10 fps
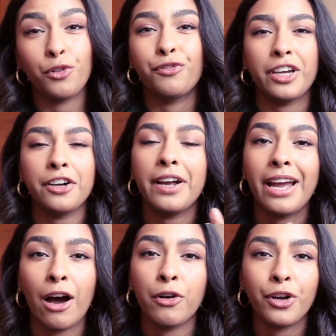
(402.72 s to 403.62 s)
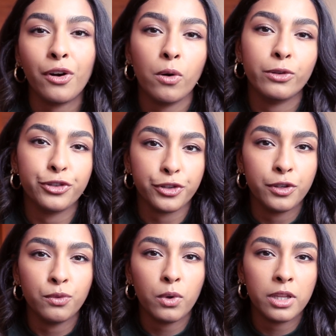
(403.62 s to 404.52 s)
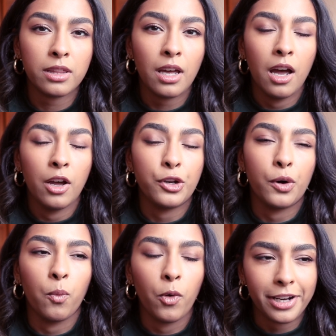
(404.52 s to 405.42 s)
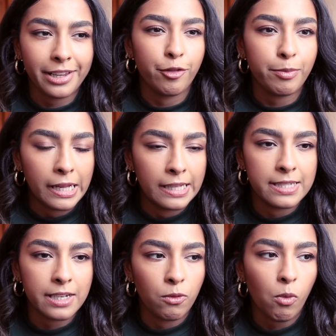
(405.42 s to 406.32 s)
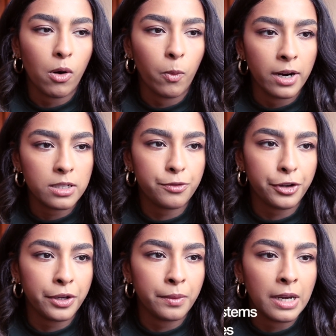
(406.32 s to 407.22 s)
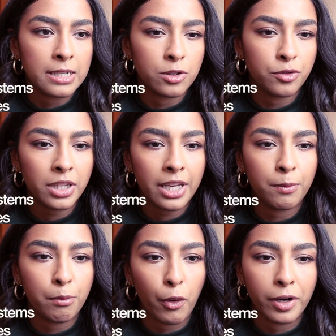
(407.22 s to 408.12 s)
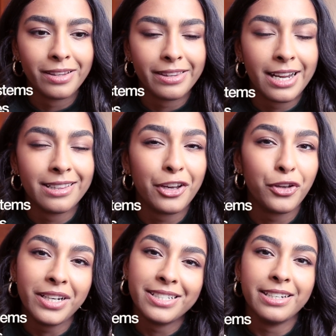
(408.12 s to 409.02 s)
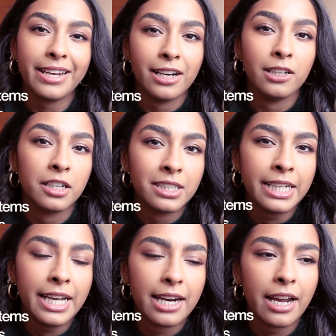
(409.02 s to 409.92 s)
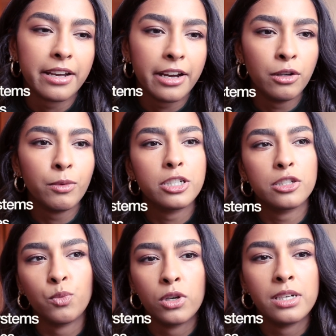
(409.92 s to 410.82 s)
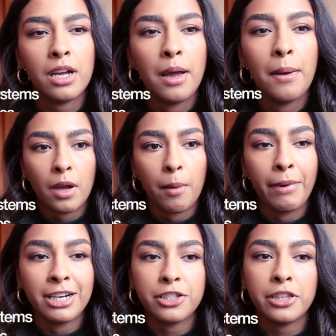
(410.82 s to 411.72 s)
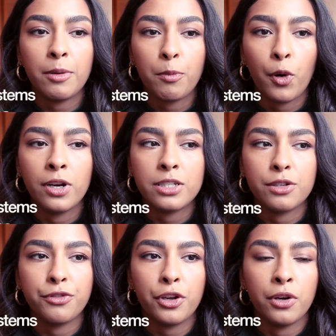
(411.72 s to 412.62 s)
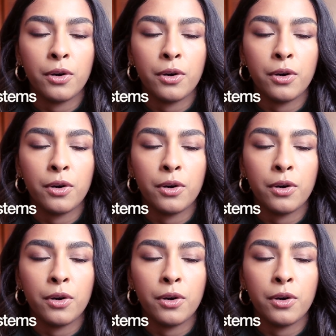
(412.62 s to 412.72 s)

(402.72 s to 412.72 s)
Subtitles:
figuring out your own groove with, work-life balance and what works for you is a really important thing that you need to nail early, and I kind of wish someone mentioned the importance of,